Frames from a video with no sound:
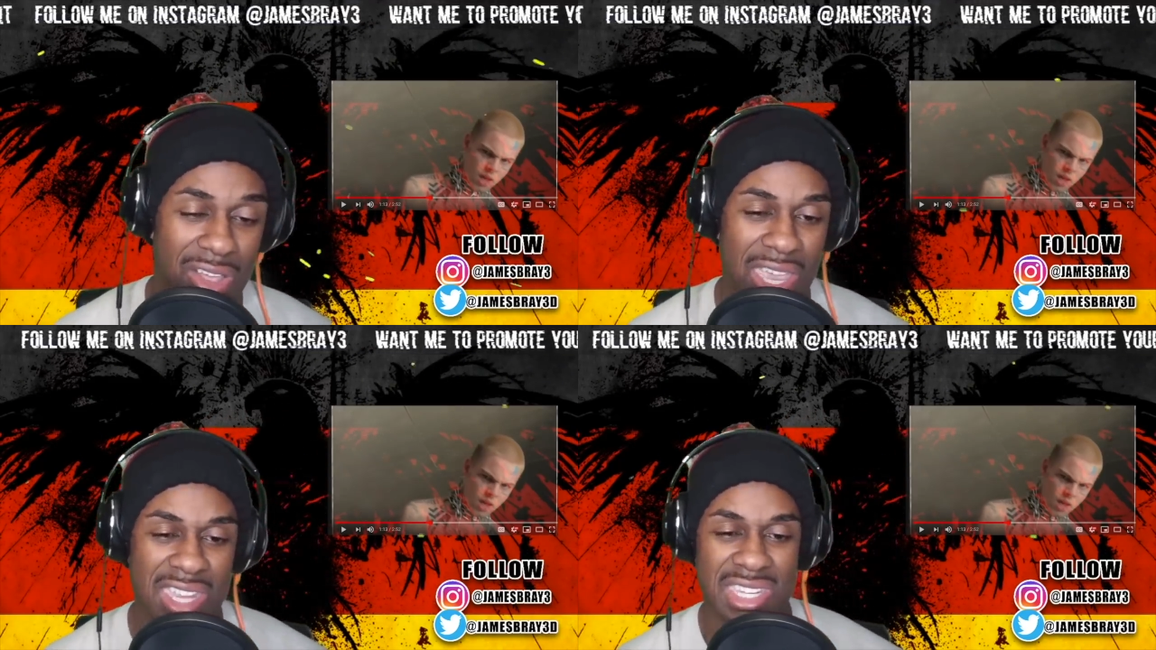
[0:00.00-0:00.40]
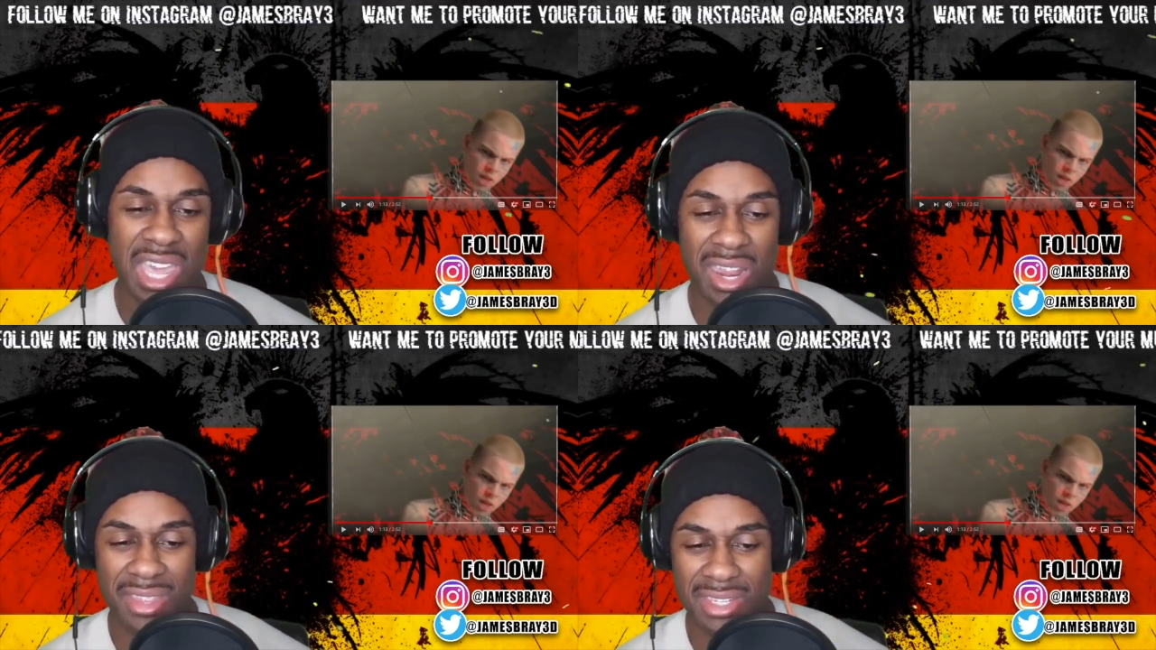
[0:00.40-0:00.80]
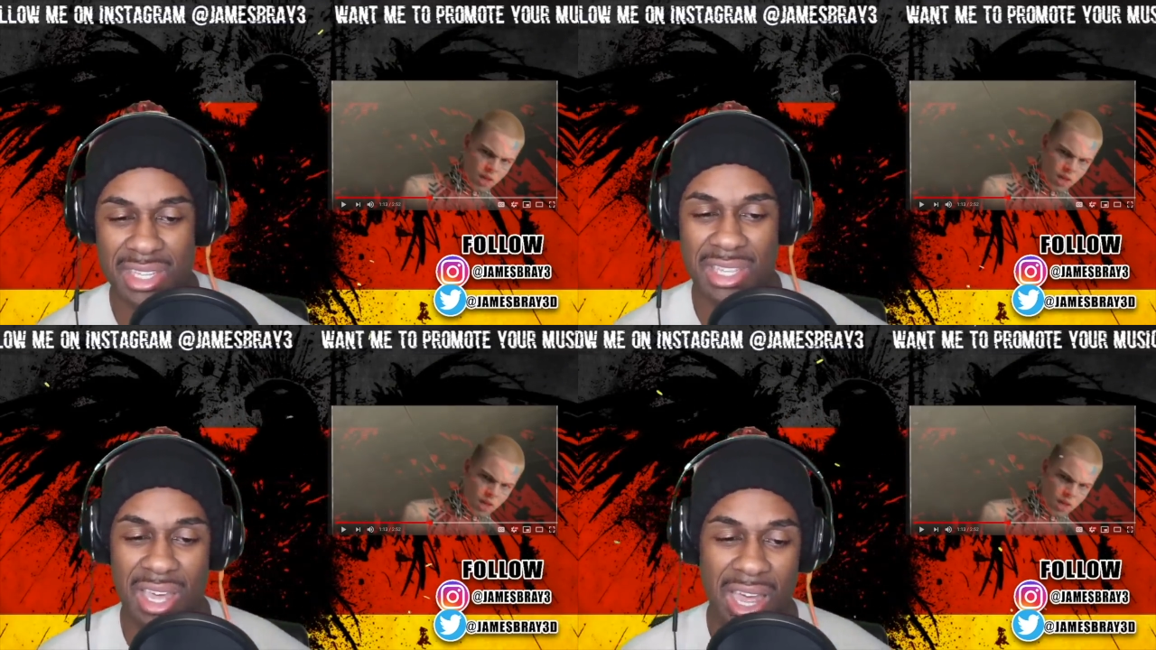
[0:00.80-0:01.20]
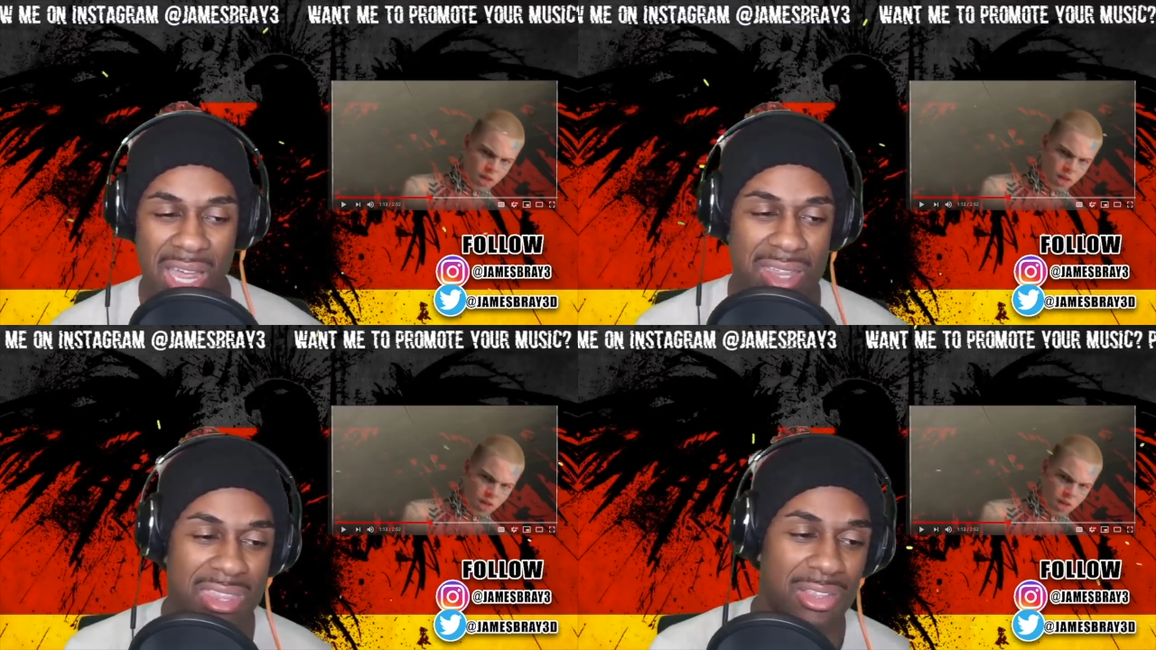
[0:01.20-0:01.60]
Speaker 1: He has kind of this
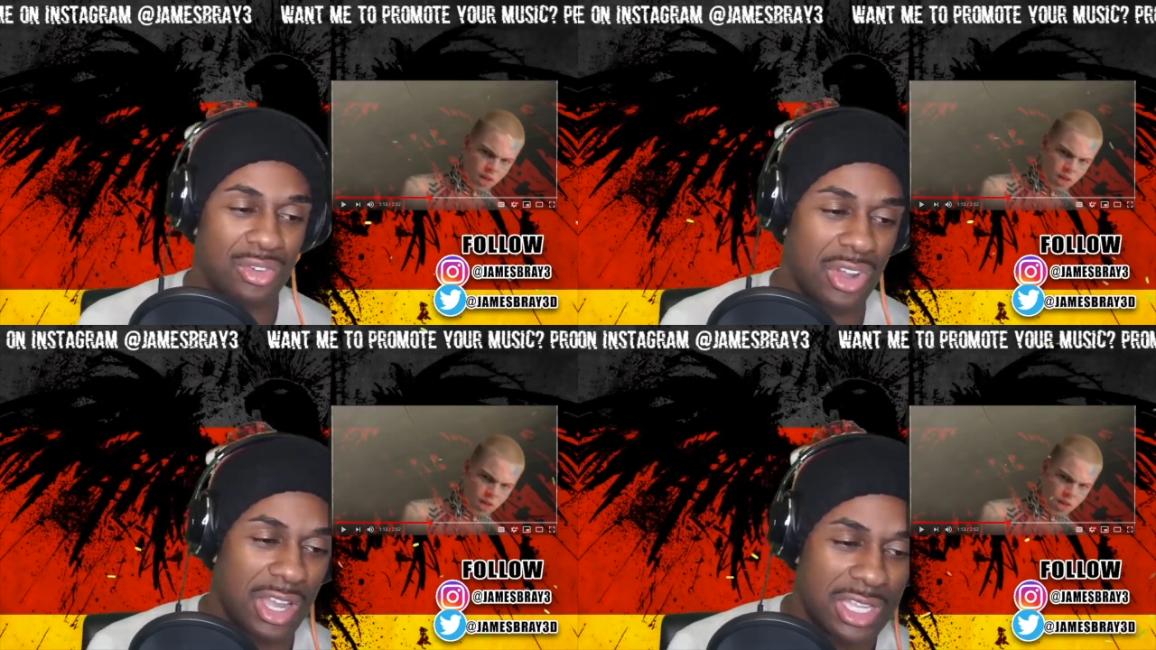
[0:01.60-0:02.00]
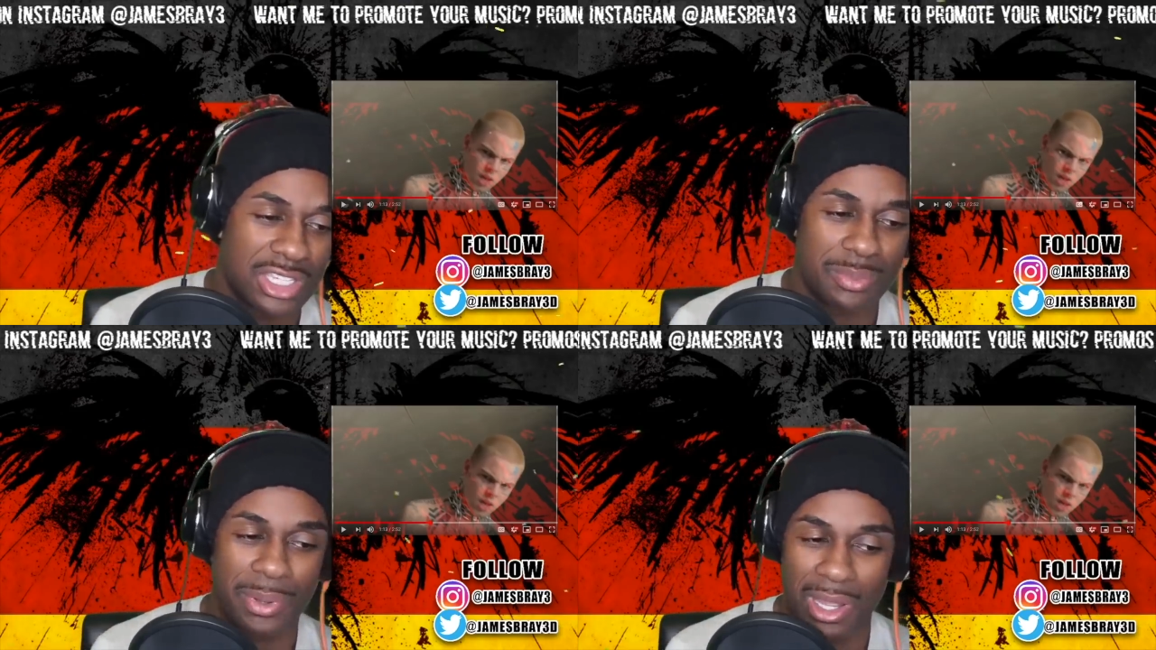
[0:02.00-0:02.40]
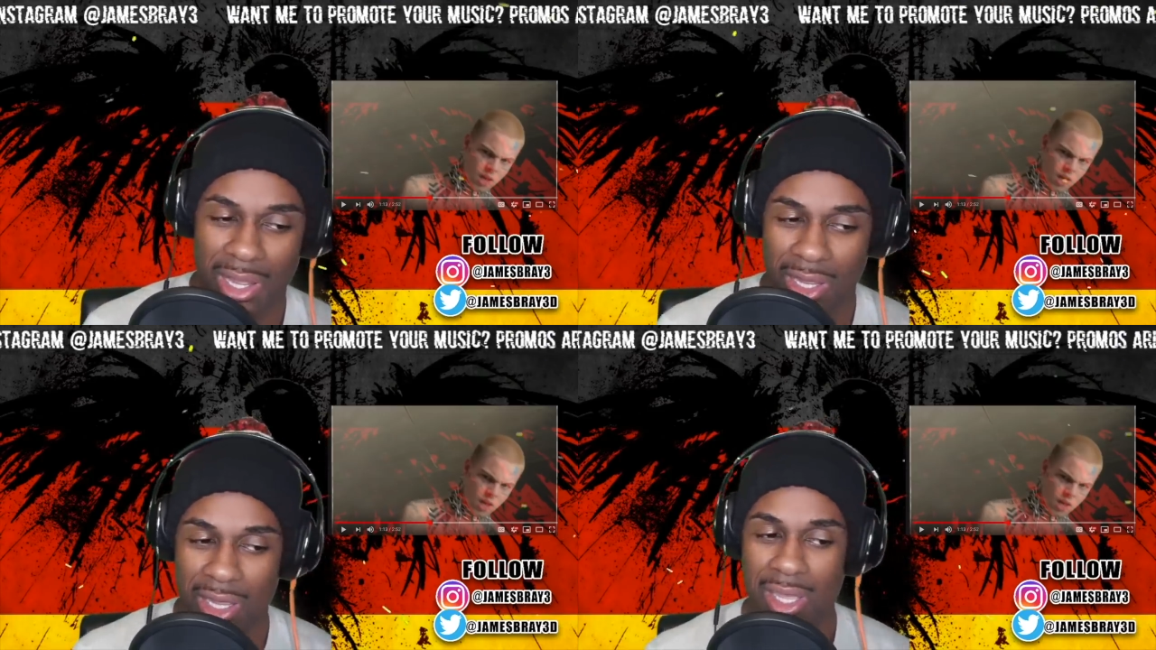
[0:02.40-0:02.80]
goth, grunge, punk,